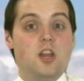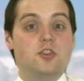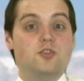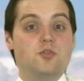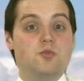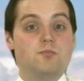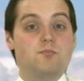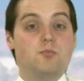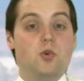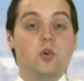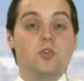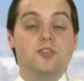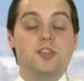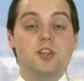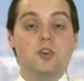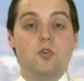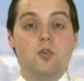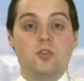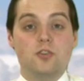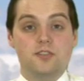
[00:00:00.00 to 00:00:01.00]
to
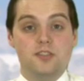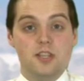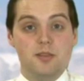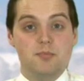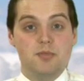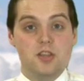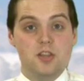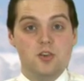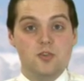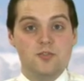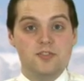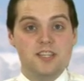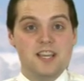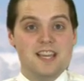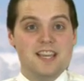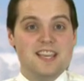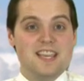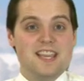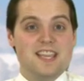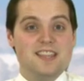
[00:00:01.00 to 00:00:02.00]
multi-core CPUs
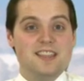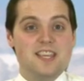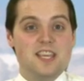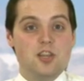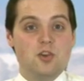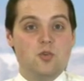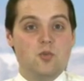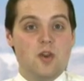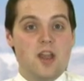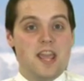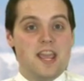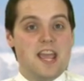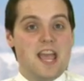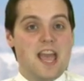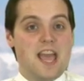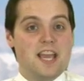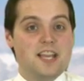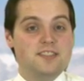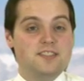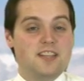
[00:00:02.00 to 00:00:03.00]
in the Cray
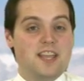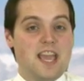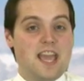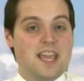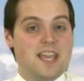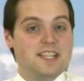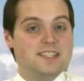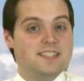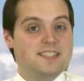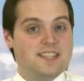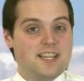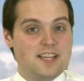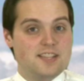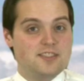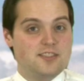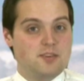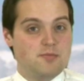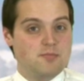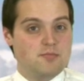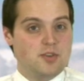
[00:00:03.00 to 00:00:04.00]

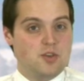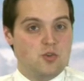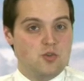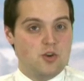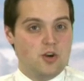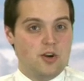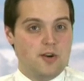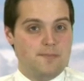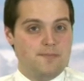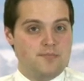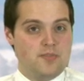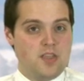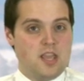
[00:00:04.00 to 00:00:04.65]
XK6 computer.